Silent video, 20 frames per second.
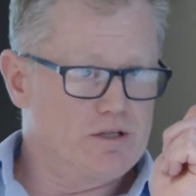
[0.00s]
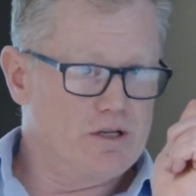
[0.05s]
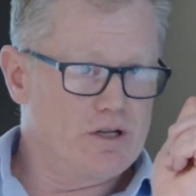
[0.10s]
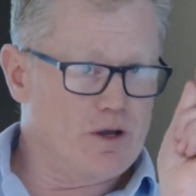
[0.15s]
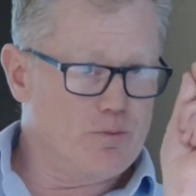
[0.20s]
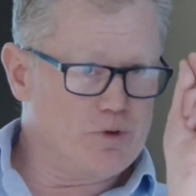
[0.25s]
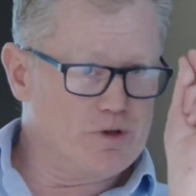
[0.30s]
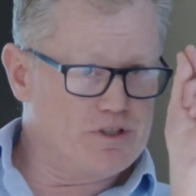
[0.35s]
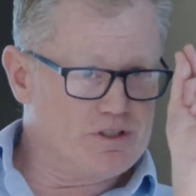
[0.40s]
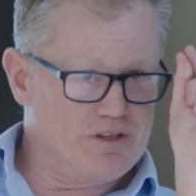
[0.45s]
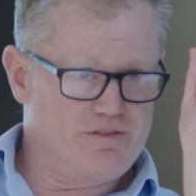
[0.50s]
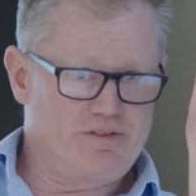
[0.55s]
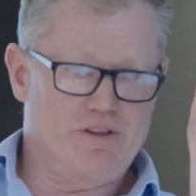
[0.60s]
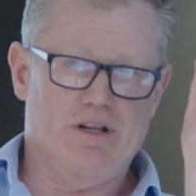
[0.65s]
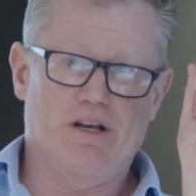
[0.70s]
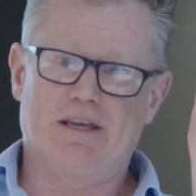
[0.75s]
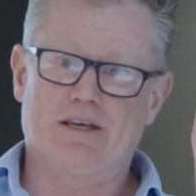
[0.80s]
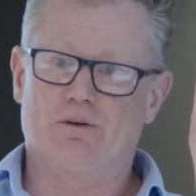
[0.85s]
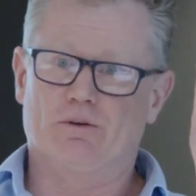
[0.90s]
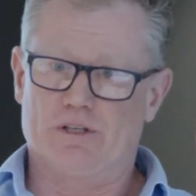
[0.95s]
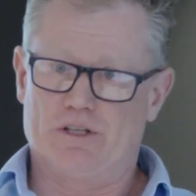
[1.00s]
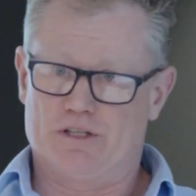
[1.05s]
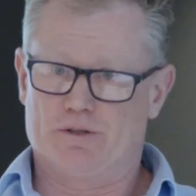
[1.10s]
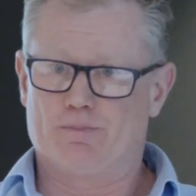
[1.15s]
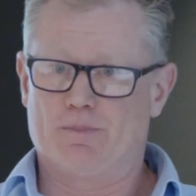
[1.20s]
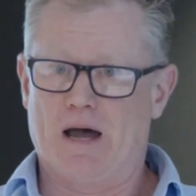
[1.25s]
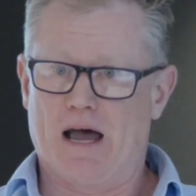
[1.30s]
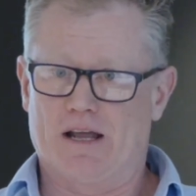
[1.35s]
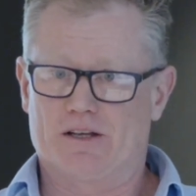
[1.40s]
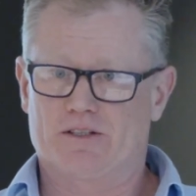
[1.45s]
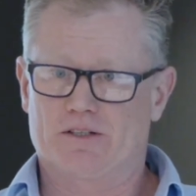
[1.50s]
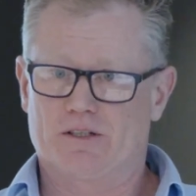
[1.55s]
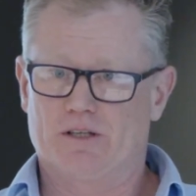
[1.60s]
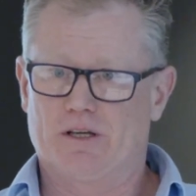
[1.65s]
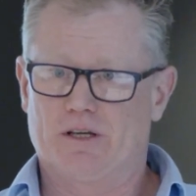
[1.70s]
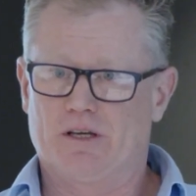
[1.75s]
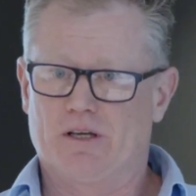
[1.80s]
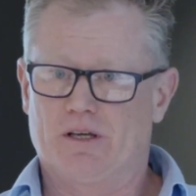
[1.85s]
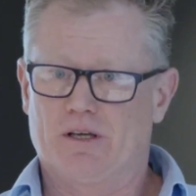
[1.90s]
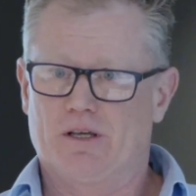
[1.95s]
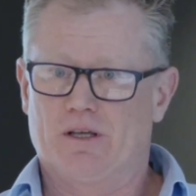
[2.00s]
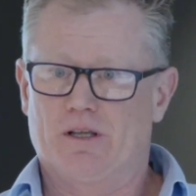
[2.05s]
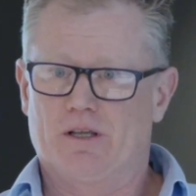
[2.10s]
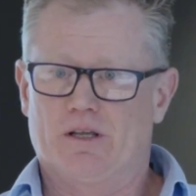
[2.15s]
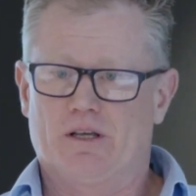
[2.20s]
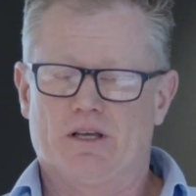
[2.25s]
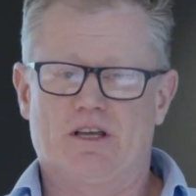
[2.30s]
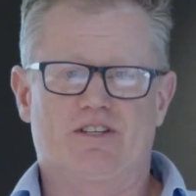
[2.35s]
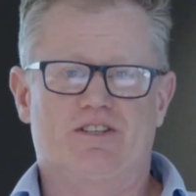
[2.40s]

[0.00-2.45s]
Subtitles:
and we shift the needle this much. There's